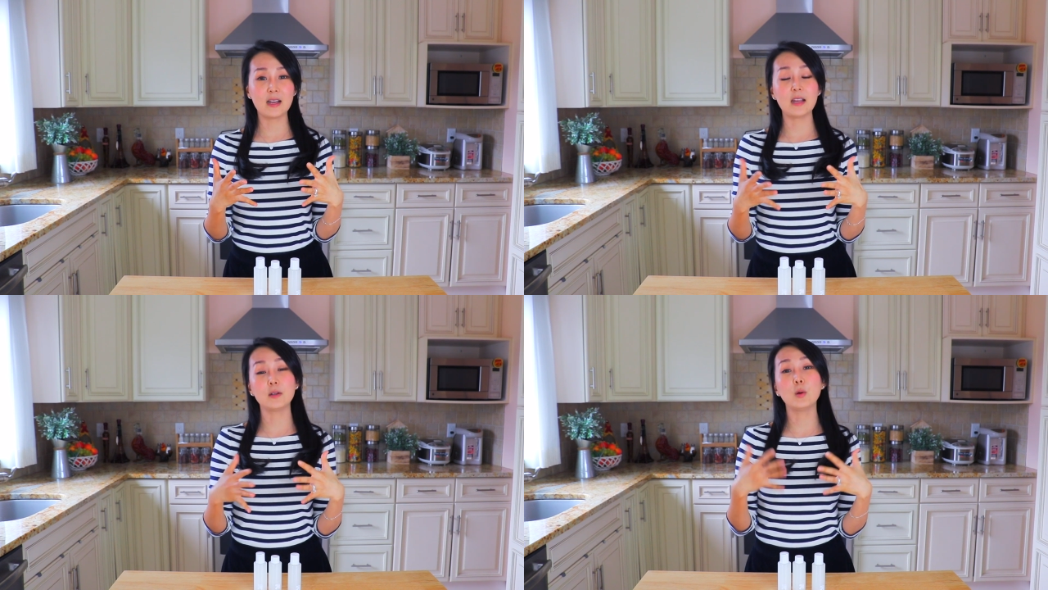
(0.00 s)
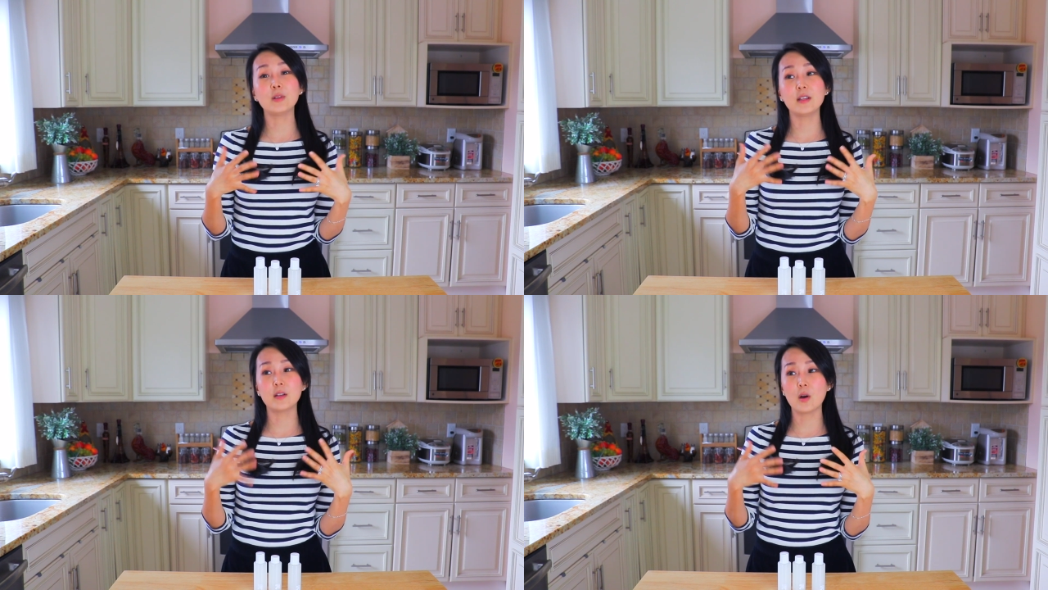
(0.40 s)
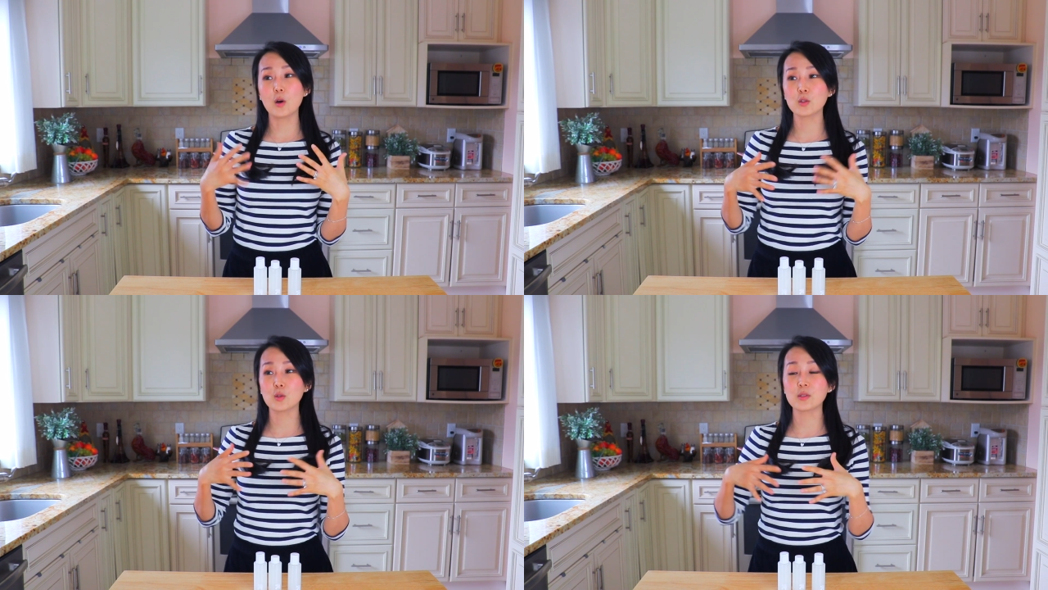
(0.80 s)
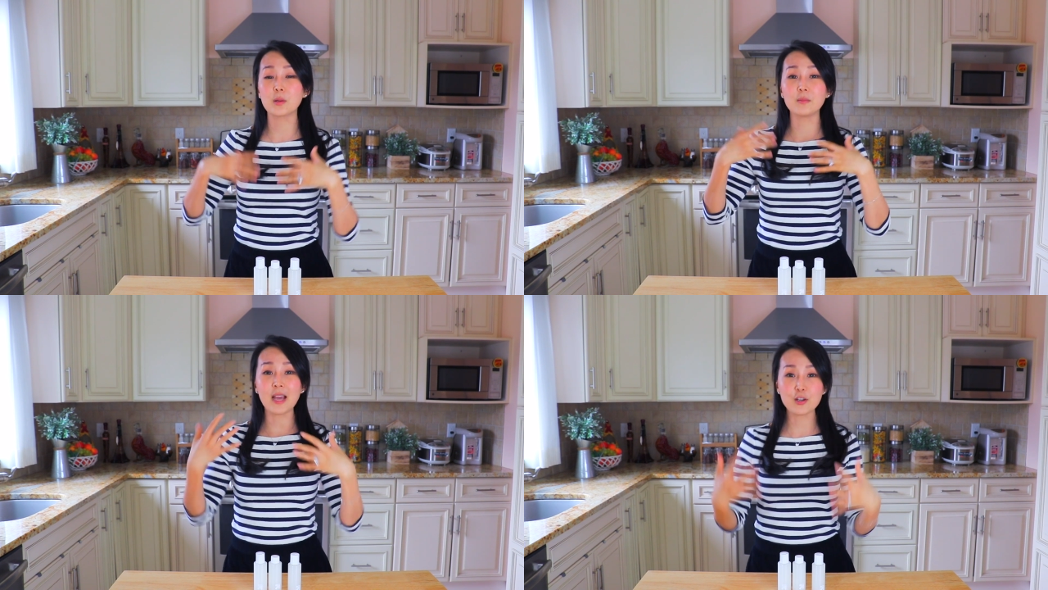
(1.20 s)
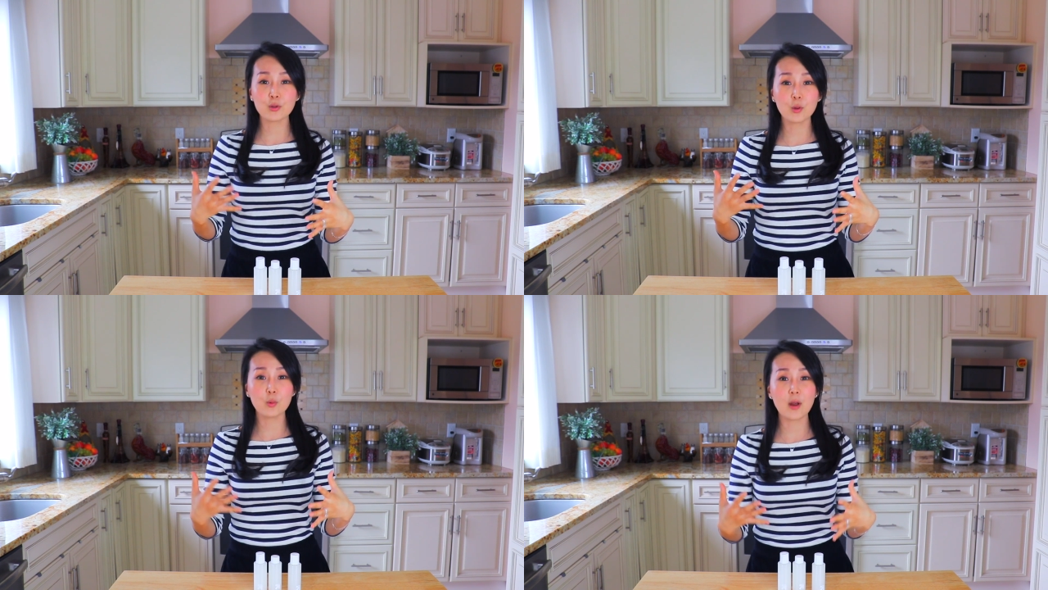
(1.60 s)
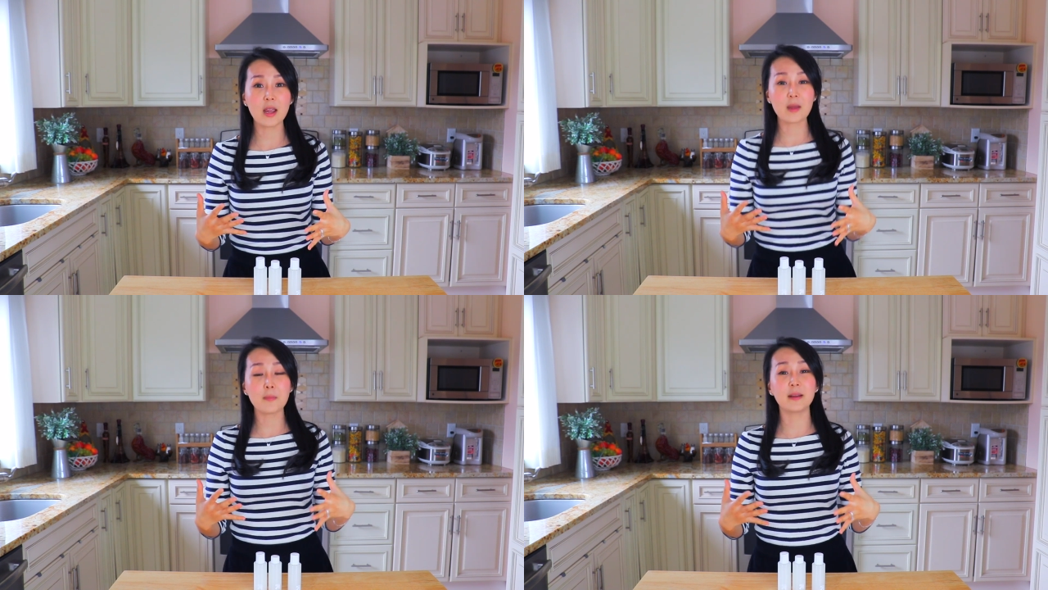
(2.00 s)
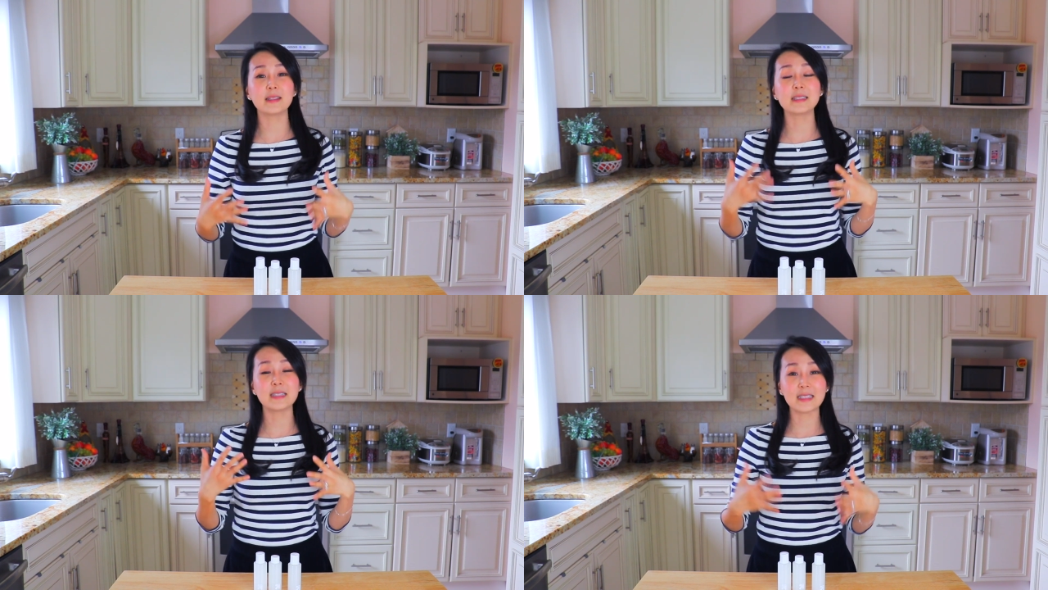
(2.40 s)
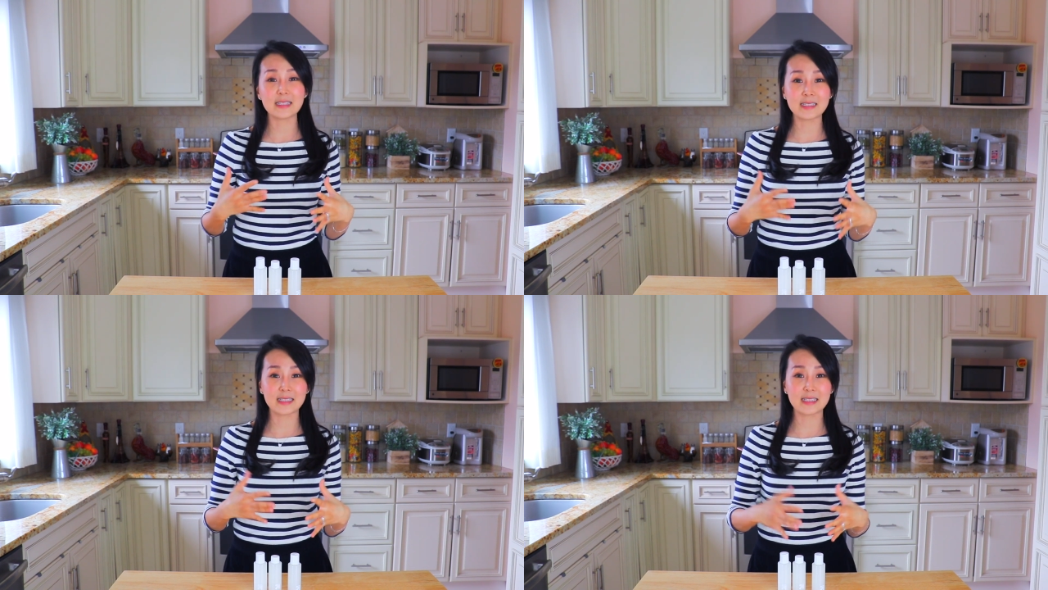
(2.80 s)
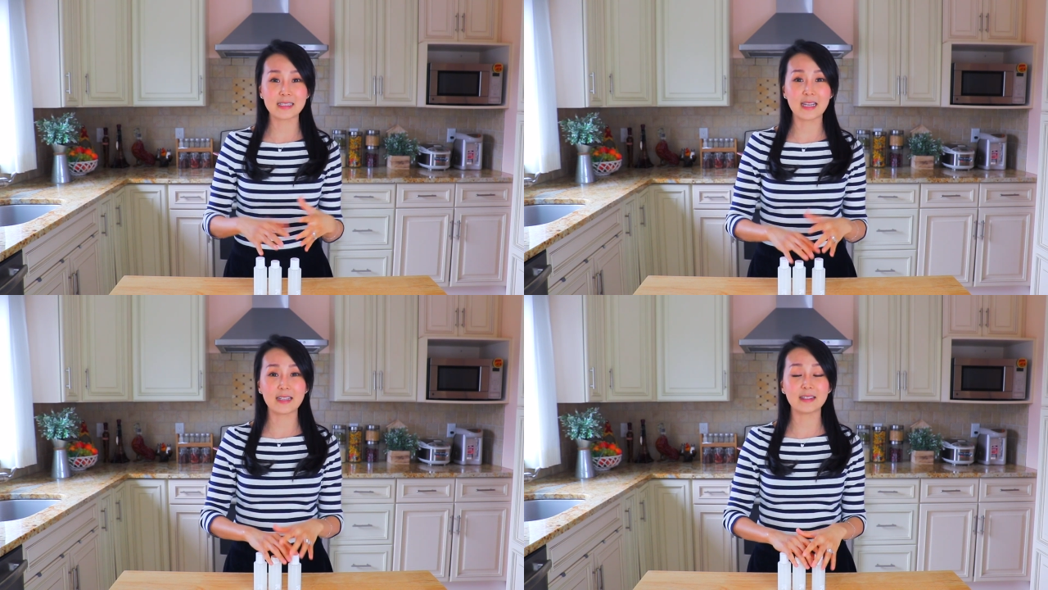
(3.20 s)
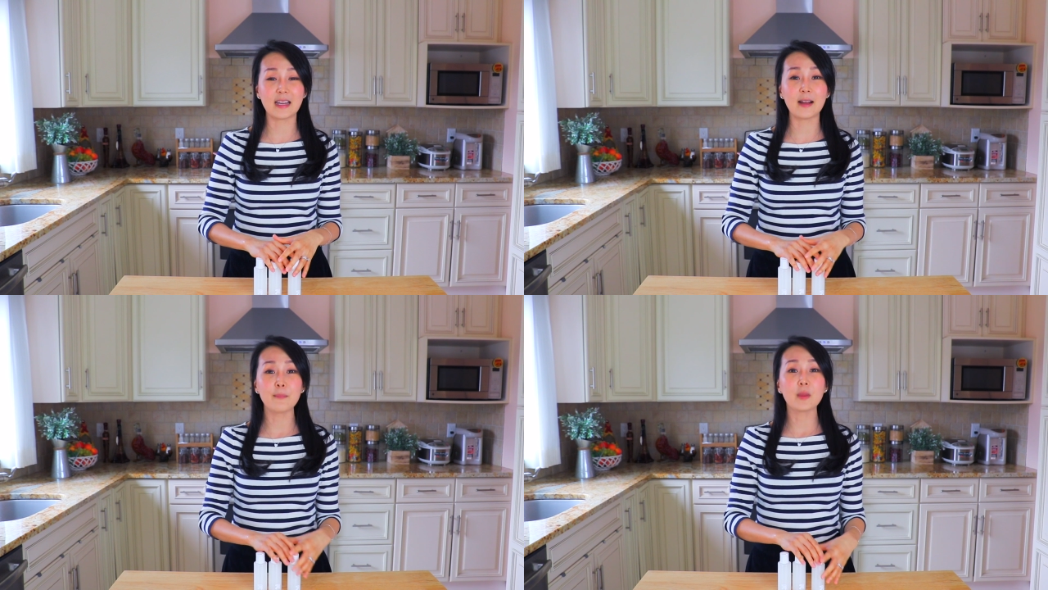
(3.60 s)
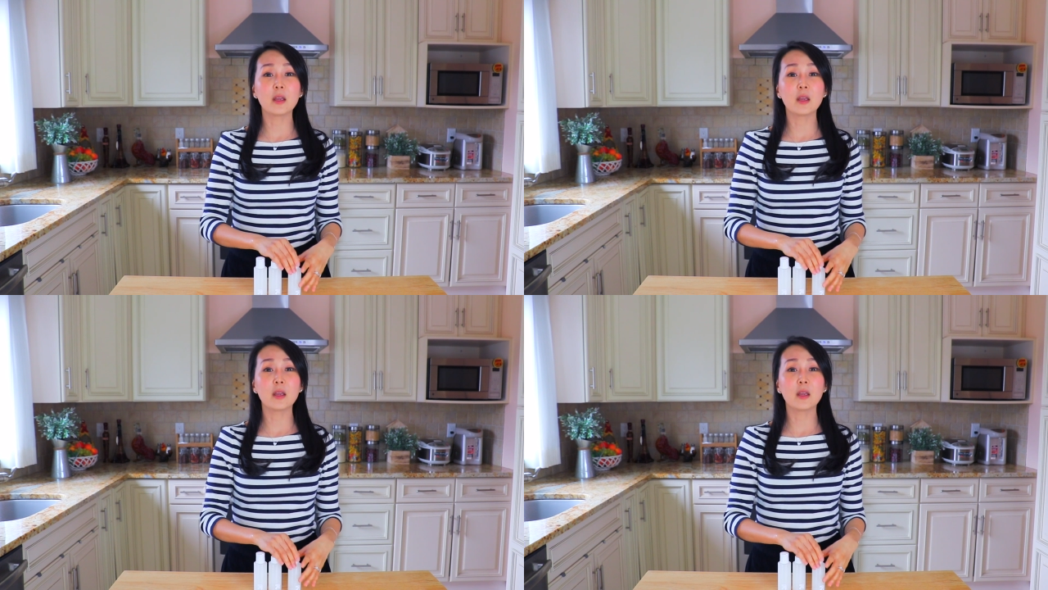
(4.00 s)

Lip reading: I know that there are also some natural way, but the CDC said that